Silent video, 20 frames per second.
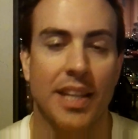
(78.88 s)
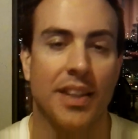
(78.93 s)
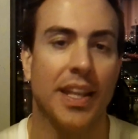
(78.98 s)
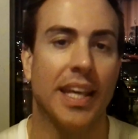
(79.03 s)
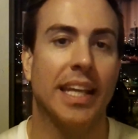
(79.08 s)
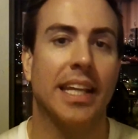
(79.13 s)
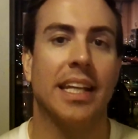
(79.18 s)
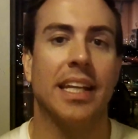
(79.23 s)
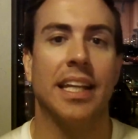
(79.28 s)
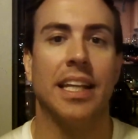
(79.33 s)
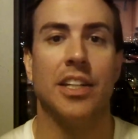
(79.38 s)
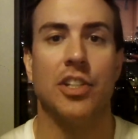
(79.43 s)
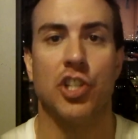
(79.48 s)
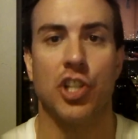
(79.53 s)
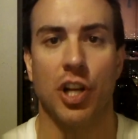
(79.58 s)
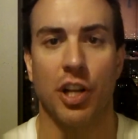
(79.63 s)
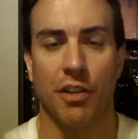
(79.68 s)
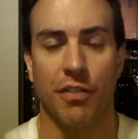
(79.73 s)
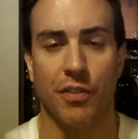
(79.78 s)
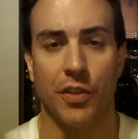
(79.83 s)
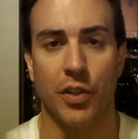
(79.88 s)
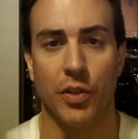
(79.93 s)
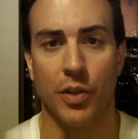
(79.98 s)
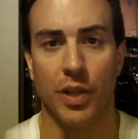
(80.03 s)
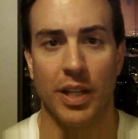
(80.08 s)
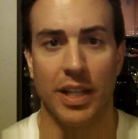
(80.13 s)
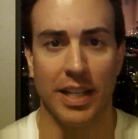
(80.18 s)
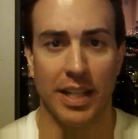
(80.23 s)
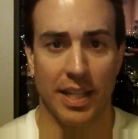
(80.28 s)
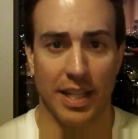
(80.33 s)
They could eat junk
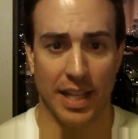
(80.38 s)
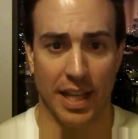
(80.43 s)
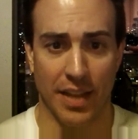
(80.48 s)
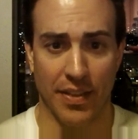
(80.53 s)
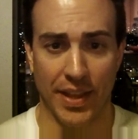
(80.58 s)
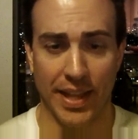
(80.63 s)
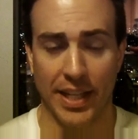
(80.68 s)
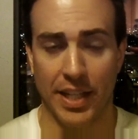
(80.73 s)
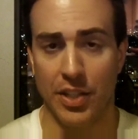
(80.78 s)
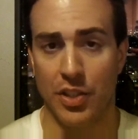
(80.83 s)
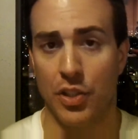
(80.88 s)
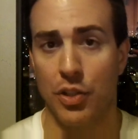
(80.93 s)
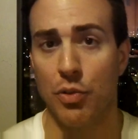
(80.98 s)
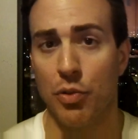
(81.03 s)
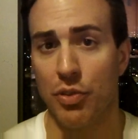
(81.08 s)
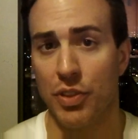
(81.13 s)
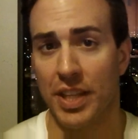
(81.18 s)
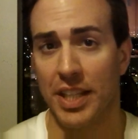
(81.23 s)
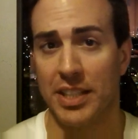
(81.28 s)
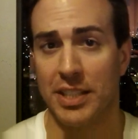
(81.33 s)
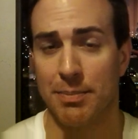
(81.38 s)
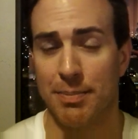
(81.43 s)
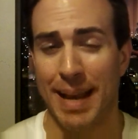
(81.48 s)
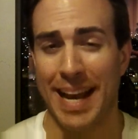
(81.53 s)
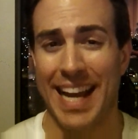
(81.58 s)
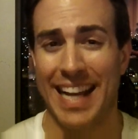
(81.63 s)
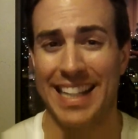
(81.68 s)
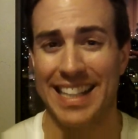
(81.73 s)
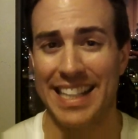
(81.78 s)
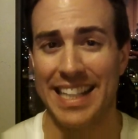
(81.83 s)
food and they could do things
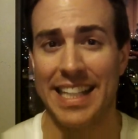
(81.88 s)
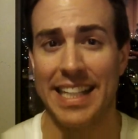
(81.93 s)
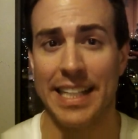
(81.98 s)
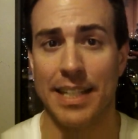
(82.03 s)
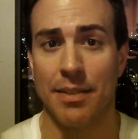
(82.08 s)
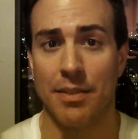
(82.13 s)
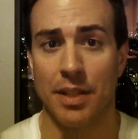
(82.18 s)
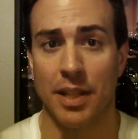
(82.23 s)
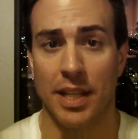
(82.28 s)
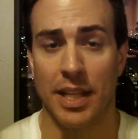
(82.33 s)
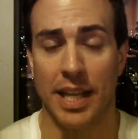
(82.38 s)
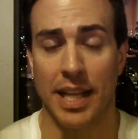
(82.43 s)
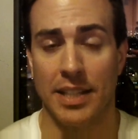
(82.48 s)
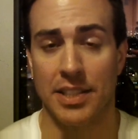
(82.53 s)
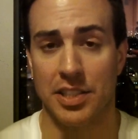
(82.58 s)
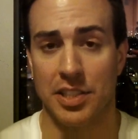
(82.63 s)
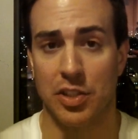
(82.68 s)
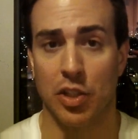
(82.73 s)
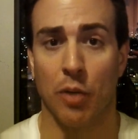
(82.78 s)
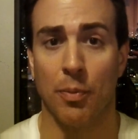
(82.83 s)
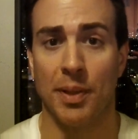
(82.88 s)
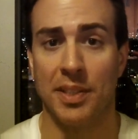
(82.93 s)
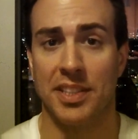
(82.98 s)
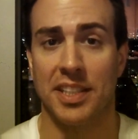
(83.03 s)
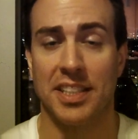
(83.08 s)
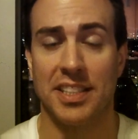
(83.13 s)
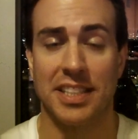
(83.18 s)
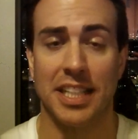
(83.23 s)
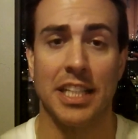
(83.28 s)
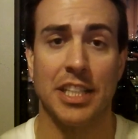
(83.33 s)
back then and still be
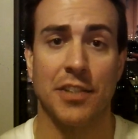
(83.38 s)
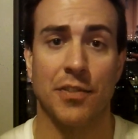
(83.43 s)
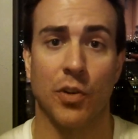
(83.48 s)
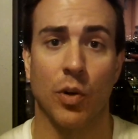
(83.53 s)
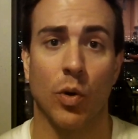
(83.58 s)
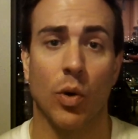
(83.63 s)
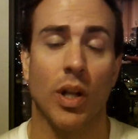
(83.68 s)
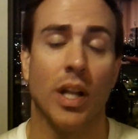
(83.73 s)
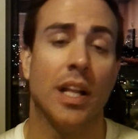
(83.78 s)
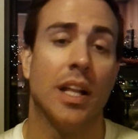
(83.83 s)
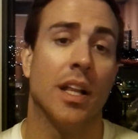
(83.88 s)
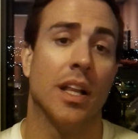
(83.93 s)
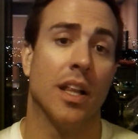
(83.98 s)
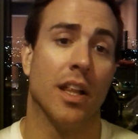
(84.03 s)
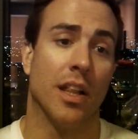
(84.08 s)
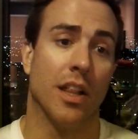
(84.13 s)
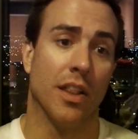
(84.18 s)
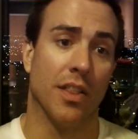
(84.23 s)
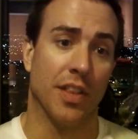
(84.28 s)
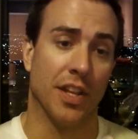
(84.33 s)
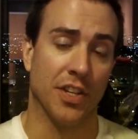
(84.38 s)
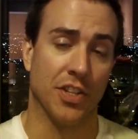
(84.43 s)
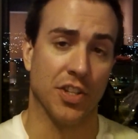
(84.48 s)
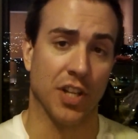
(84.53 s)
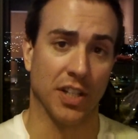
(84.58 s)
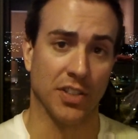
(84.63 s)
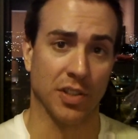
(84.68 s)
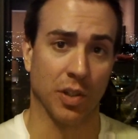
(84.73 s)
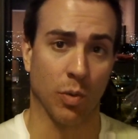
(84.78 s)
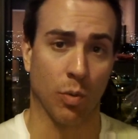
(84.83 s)
successful that
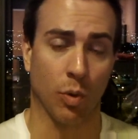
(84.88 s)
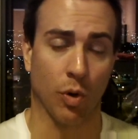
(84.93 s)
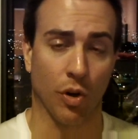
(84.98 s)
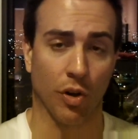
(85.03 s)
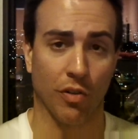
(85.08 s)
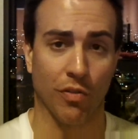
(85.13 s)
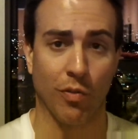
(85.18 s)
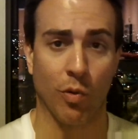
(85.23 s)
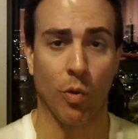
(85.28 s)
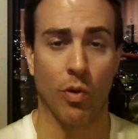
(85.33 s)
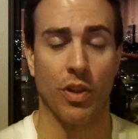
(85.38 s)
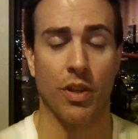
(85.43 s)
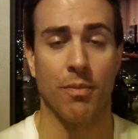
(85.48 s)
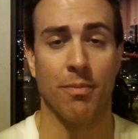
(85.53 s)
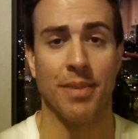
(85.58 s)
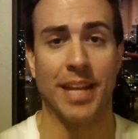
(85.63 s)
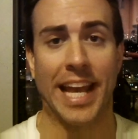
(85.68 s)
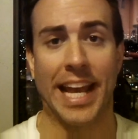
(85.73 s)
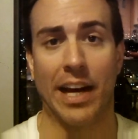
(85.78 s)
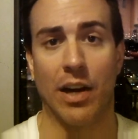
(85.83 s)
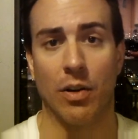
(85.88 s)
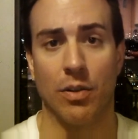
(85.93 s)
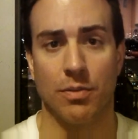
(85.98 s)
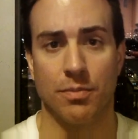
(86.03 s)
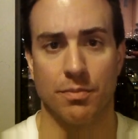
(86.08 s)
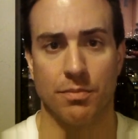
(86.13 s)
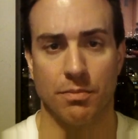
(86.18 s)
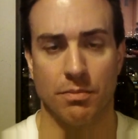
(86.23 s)
doesn't work for them now.